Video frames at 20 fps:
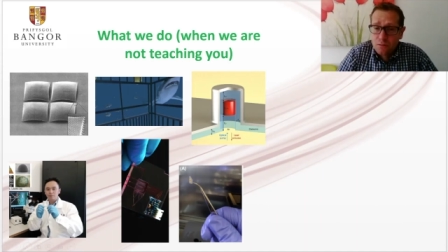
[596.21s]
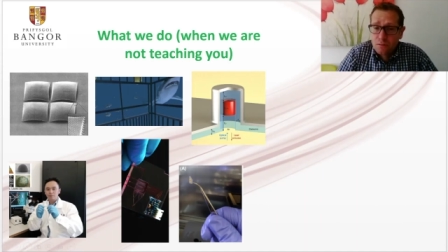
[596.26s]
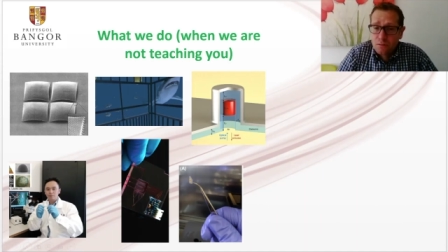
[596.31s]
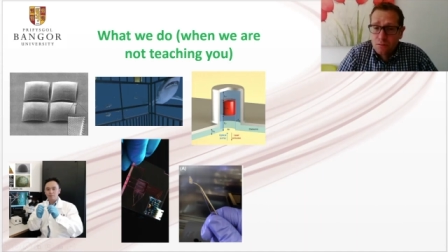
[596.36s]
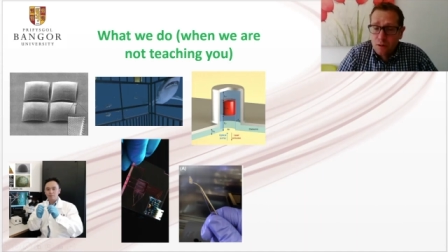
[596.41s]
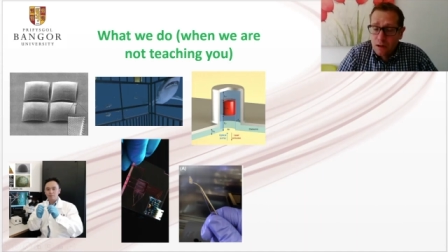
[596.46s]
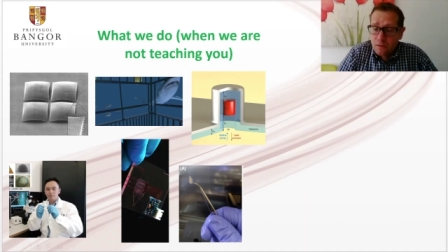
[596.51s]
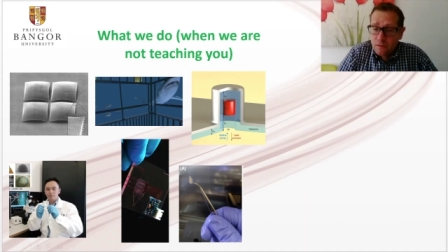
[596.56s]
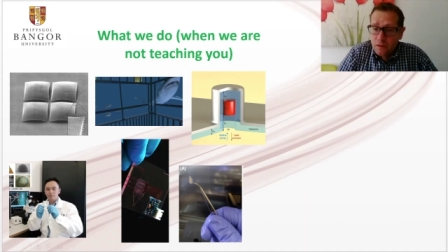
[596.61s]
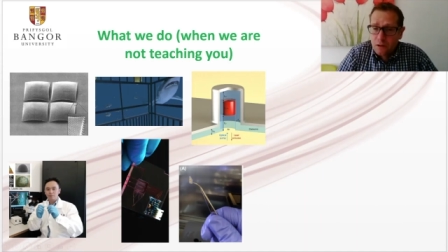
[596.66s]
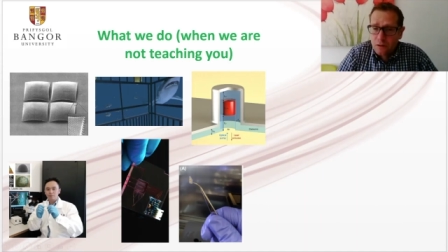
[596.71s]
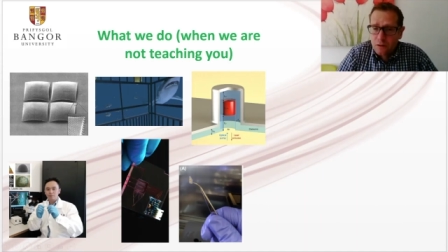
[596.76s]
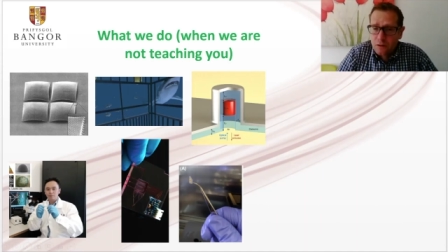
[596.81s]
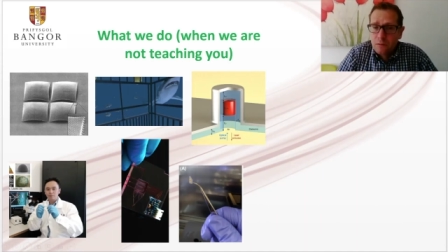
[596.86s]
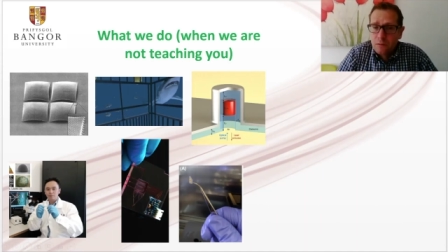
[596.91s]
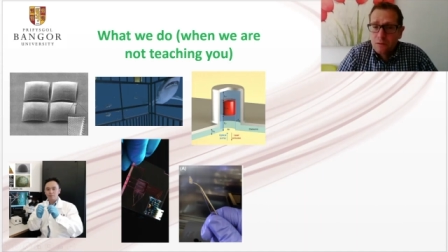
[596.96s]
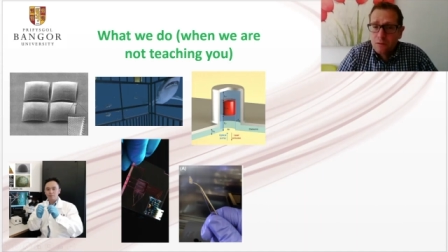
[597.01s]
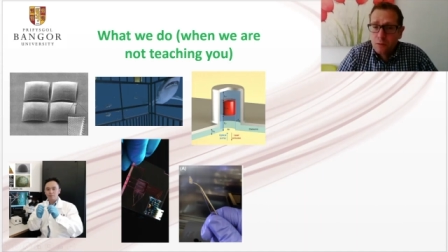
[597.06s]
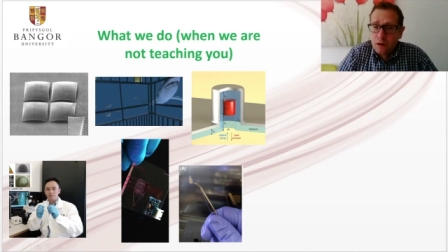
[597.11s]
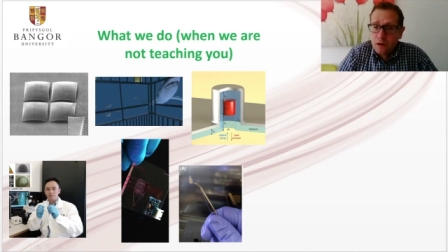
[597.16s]
one of our
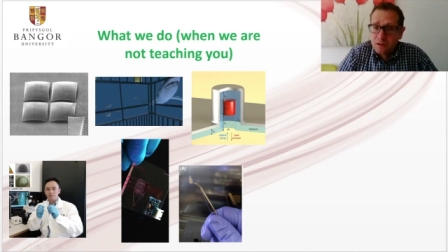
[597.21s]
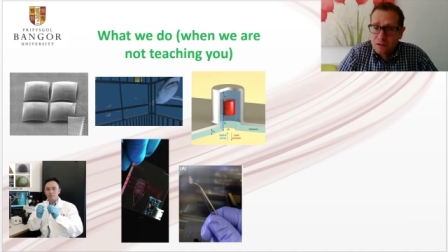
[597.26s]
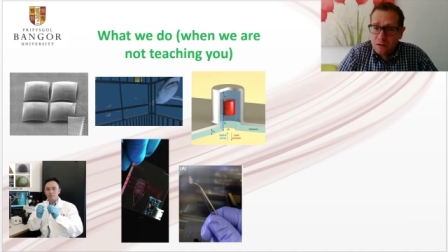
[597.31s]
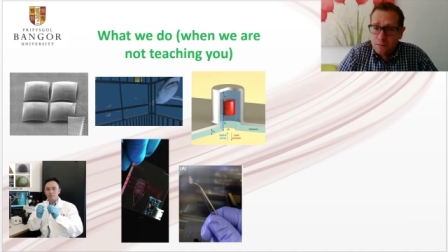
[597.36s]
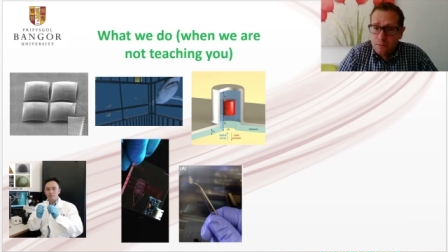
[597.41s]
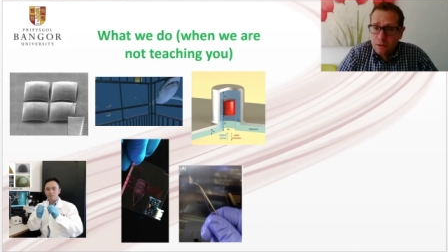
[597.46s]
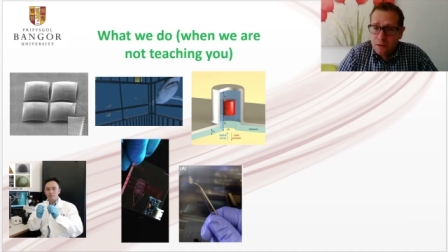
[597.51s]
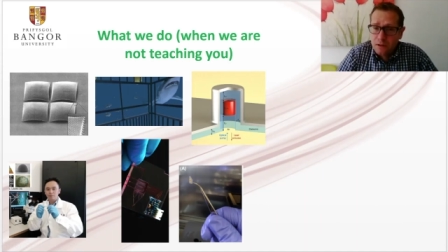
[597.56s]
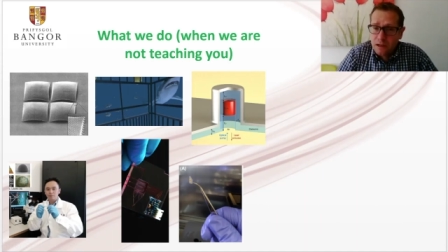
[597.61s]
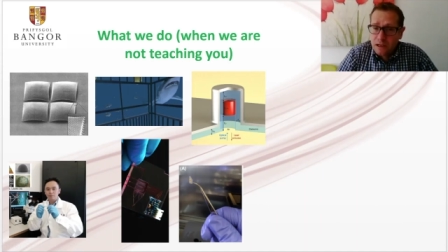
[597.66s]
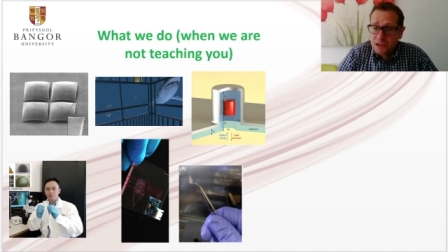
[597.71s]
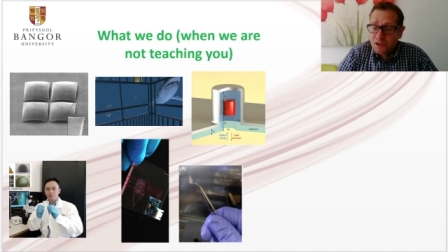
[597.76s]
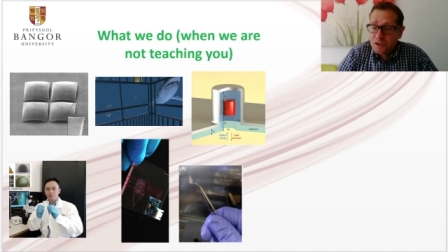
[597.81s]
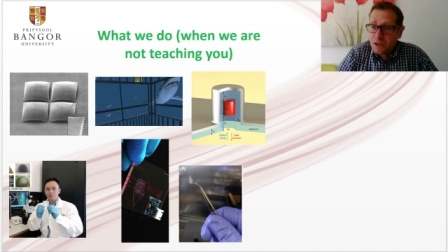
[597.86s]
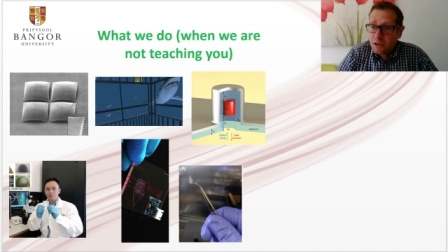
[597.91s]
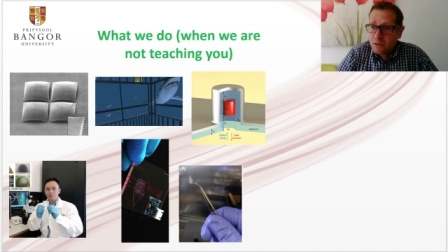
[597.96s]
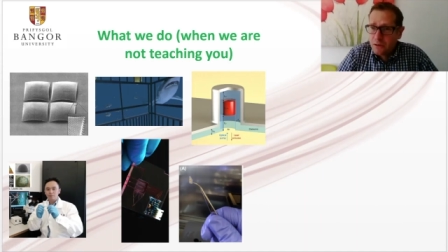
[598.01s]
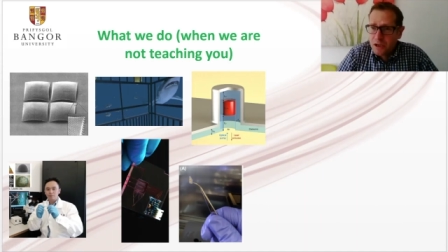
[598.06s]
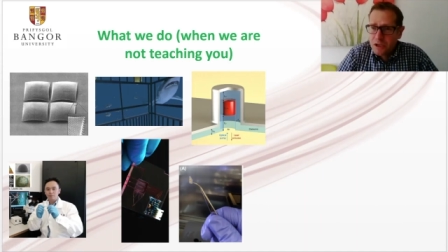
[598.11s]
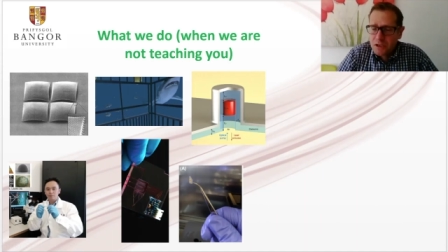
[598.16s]
groups works upon next
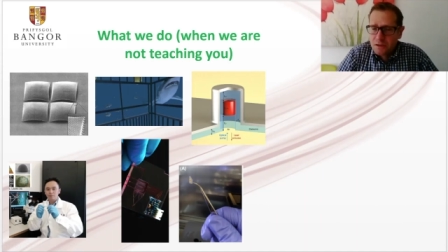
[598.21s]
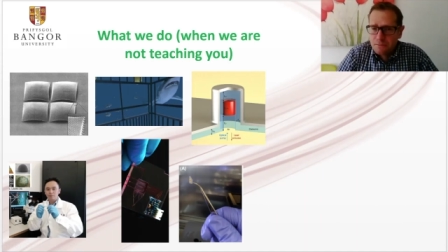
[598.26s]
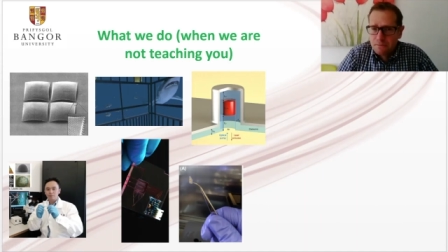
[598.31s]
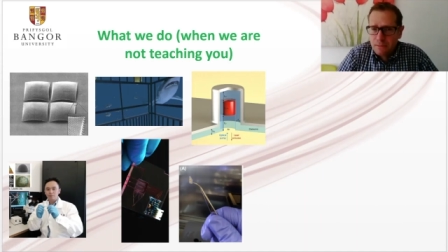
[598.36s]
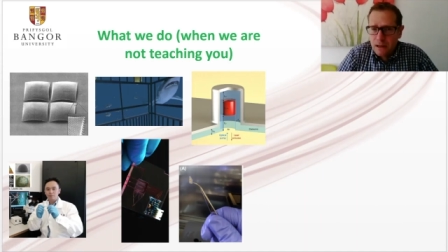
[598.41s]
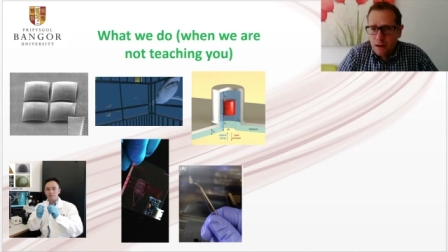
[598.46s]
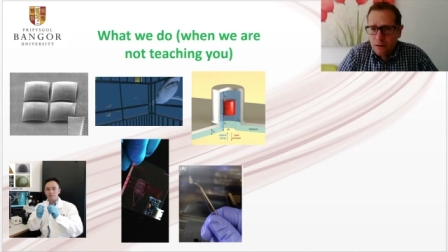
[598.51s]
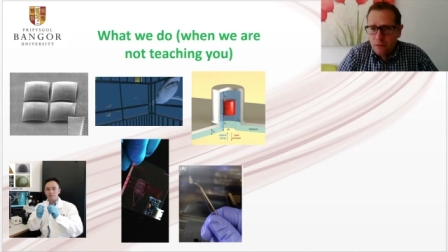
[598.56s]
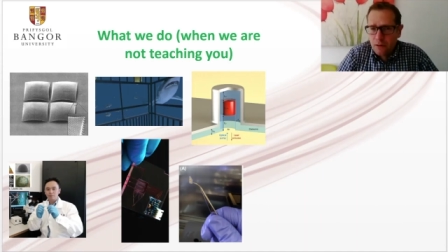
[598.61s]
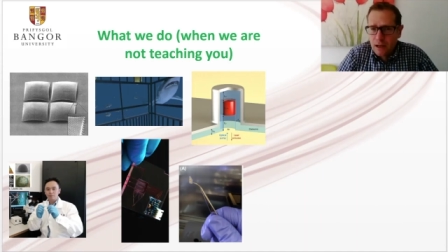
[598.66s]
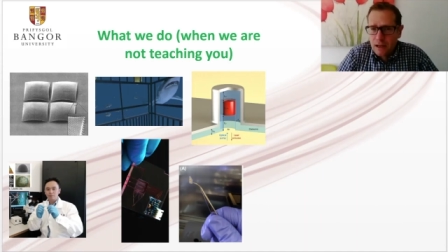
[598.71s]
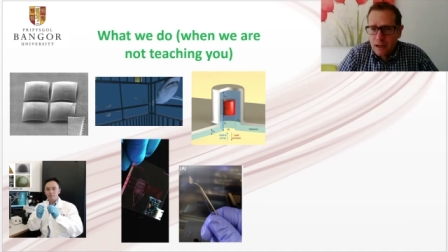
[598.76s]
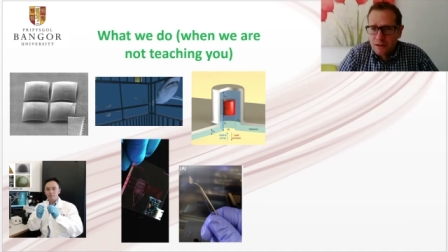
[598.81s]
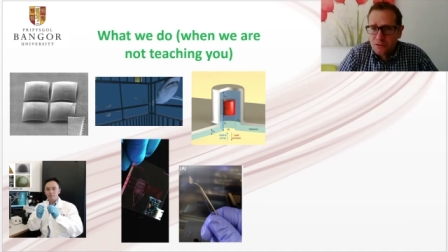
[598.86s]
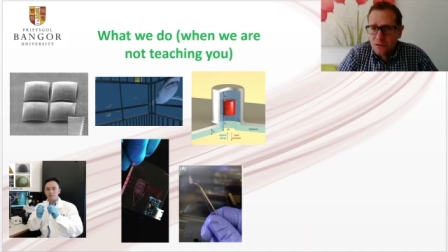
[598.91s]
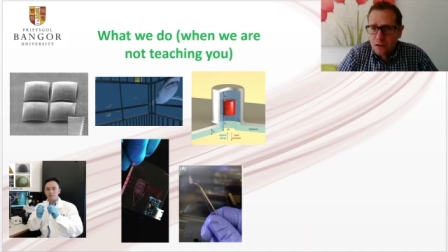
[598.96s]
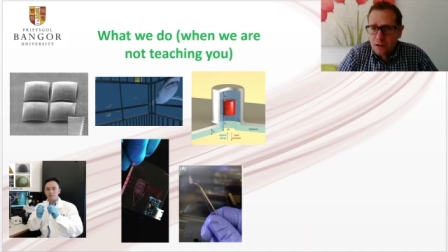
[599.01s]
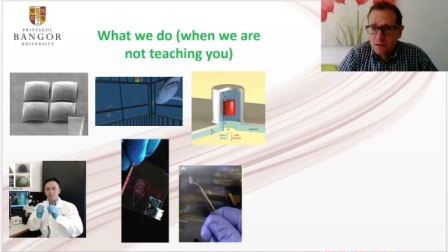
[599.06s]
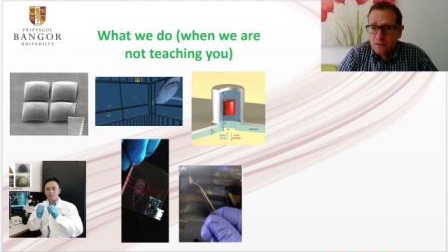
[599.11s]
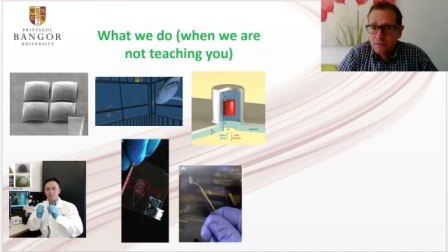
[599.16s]
generation power
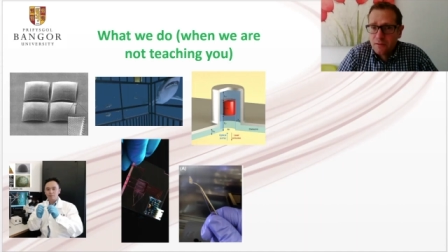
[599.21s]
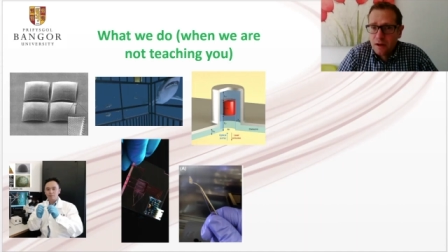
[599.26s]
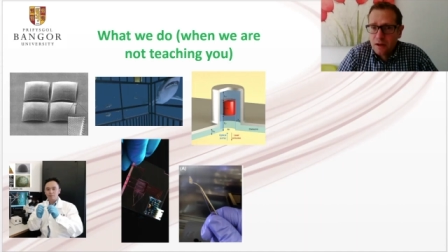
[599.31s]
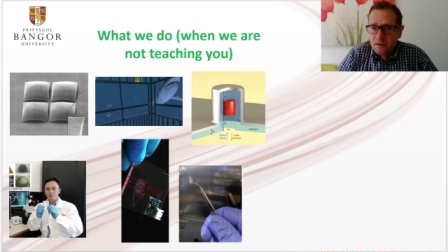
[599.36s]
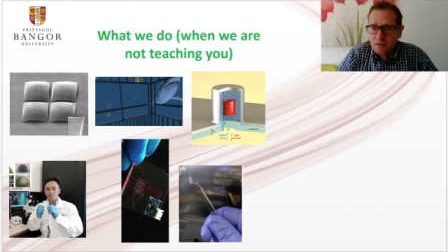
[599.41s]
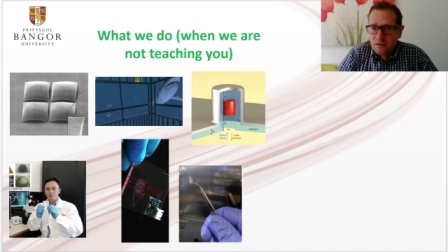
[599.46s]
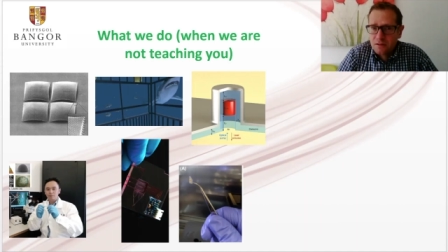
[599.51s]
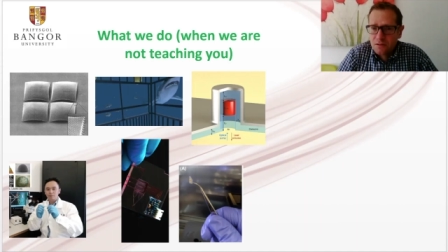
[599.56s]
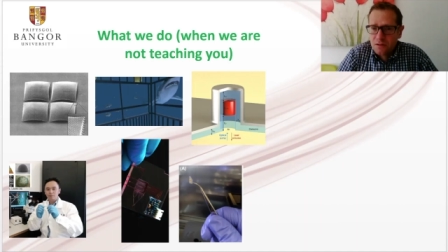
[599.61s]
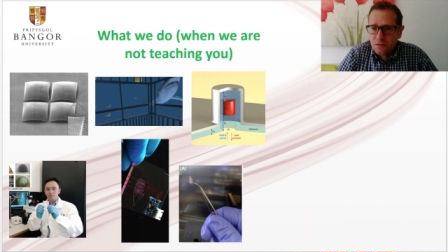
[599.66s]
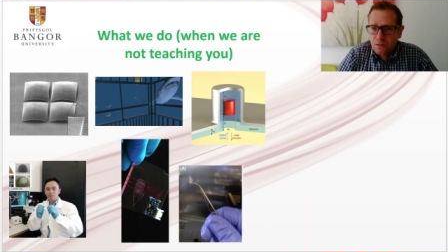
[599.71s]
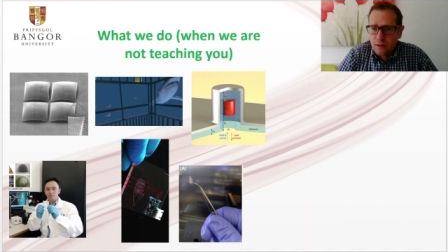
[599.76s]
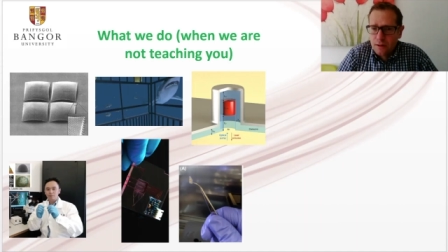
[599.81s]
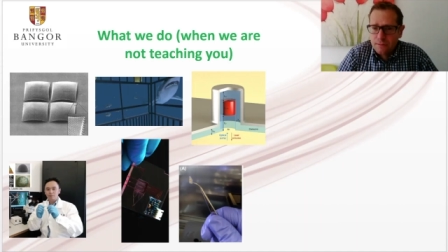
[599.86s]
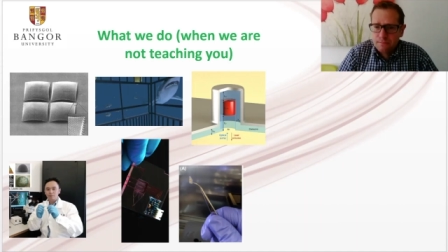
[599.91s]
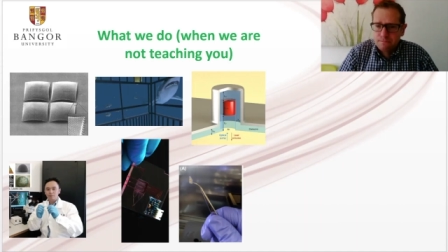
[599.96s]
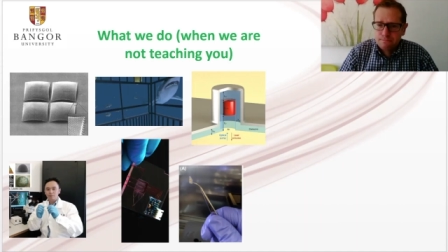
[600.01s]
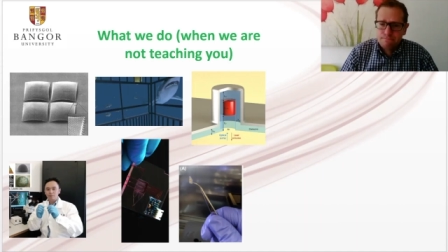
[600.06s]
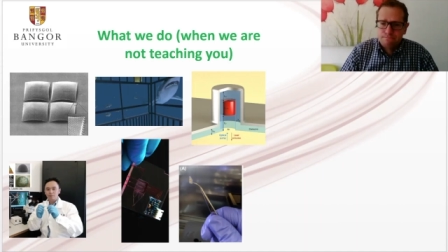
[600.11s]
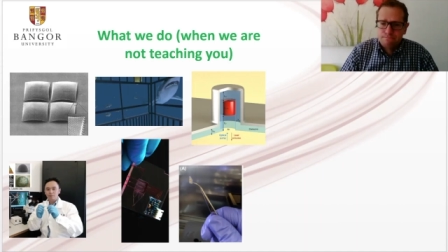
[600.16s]
electronic devices as well.